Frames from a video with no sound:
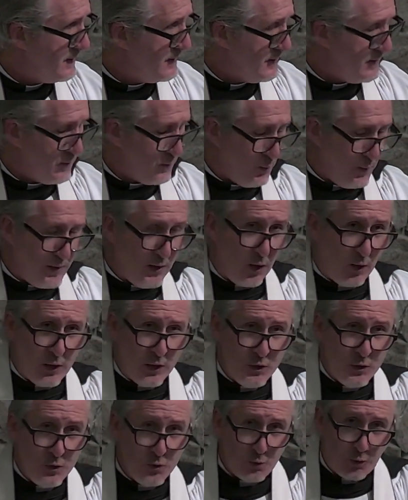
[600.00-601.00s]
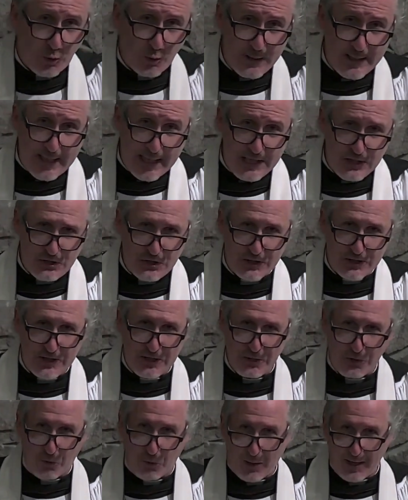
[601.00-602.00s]
We are a new creation
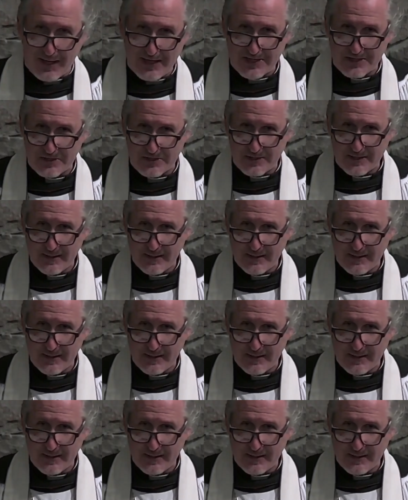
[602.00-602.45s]
in Christ.